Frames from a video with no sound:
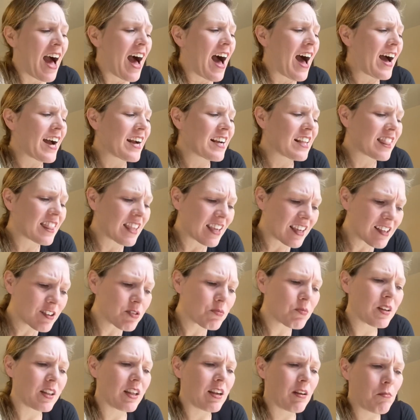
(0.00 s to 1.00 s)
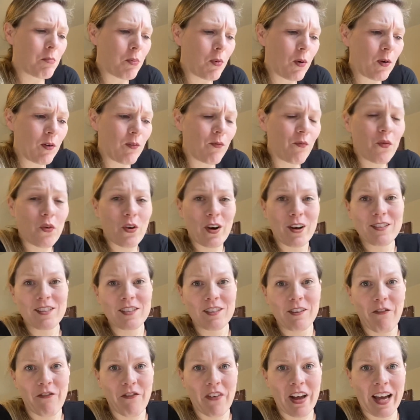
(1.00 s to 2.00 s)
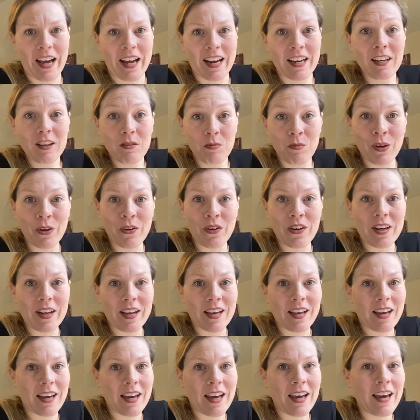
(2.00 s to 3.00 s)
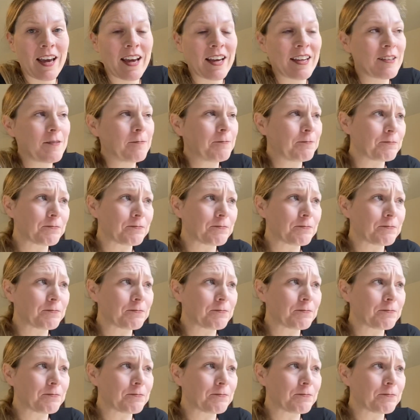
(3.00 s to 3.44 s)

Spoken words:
I think it's really important for us to find community, and